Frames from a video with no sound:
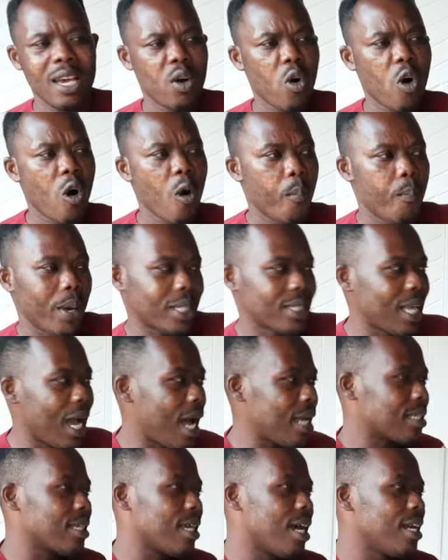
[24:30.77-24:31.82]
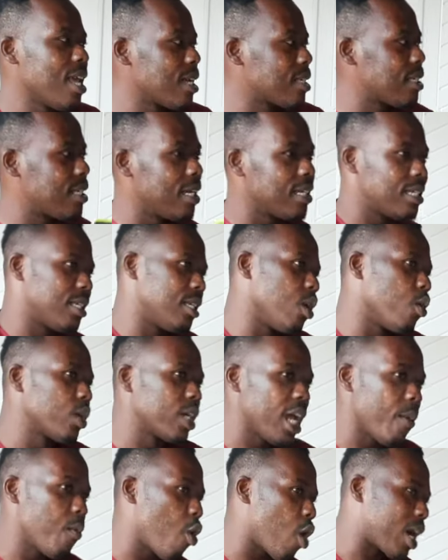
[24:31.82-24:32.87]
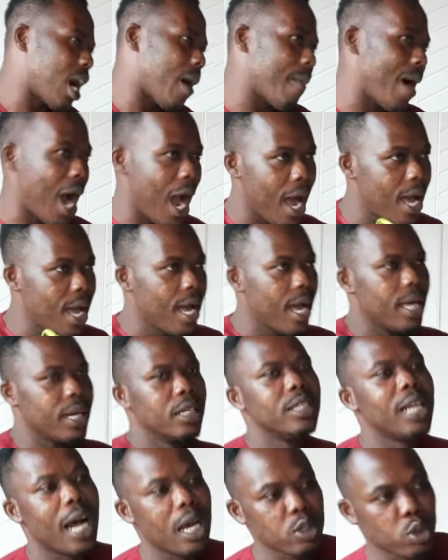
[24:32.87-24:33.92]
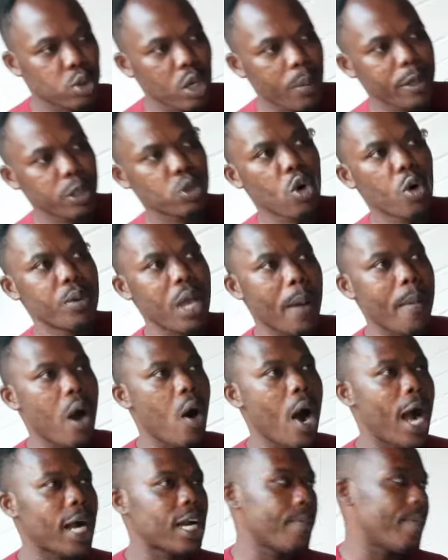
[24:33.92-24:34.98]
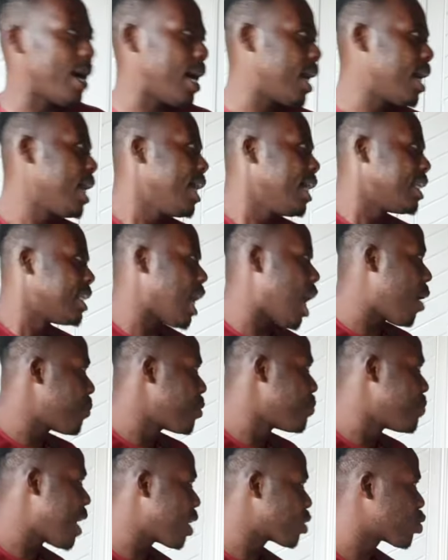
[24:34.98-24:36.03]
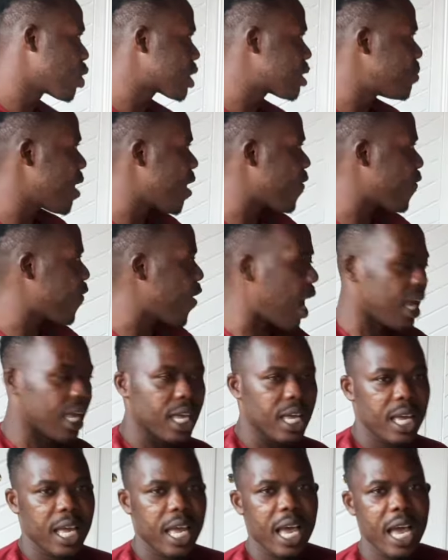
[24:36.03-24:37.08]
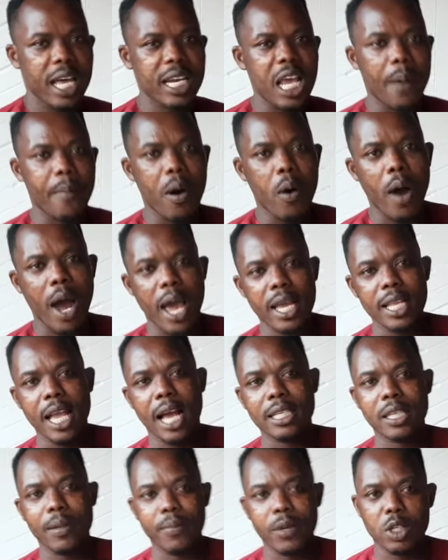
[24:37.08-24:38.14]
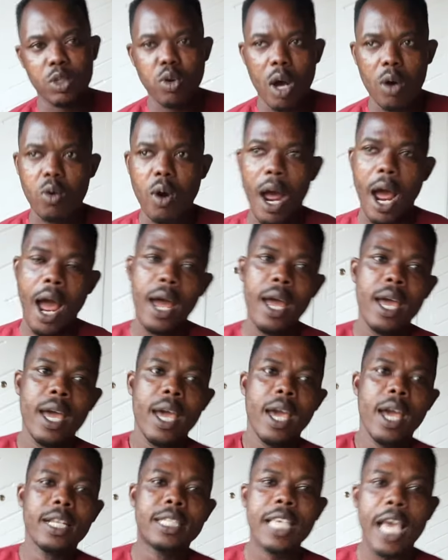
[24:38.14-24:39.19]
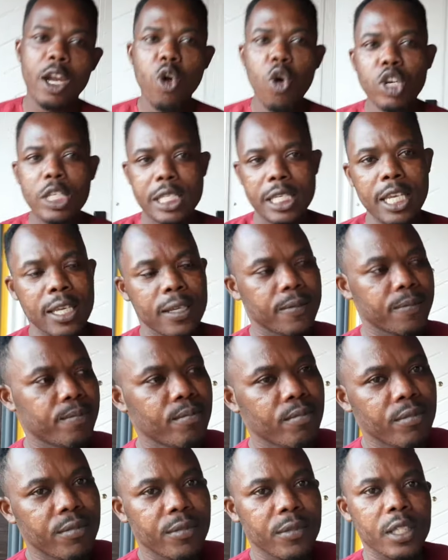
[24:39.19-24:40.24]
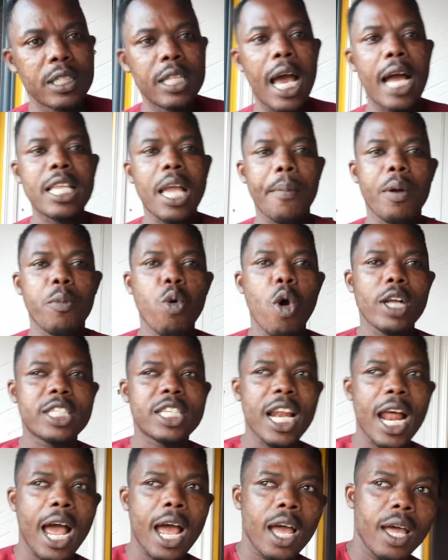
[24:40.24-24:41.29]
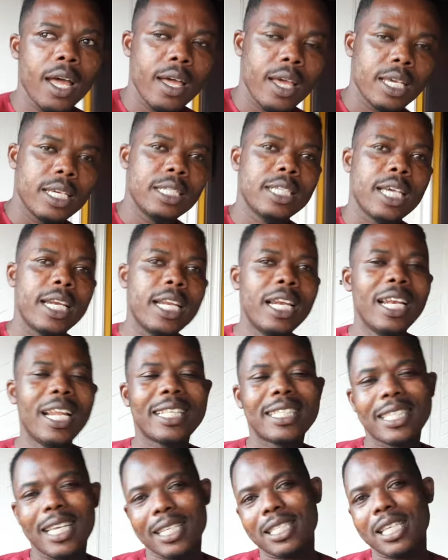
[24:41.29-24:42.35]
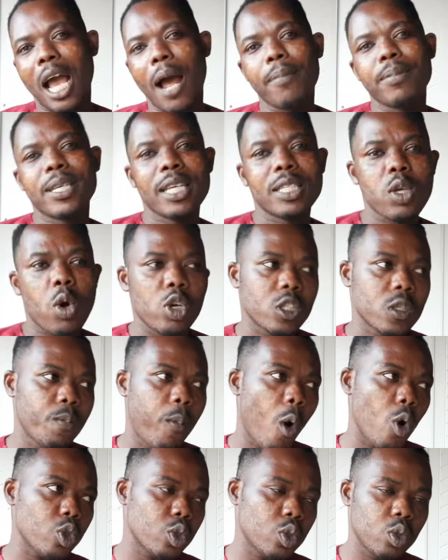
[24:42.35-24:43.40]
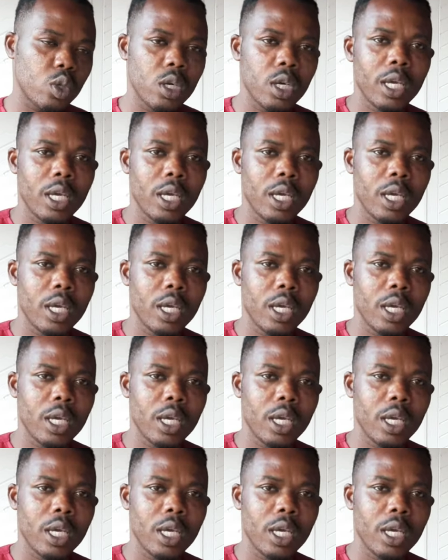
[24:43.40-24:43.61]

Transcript: Oh, Petas, Eddie, CSCO, them will come out. Then you answer Sebeton Yamawa come out. Now, Bibian Swatch me fine. Eddie Amawa and ask them to talk. It's your do see. Now, Yamabu, China, you're the latest update on sports.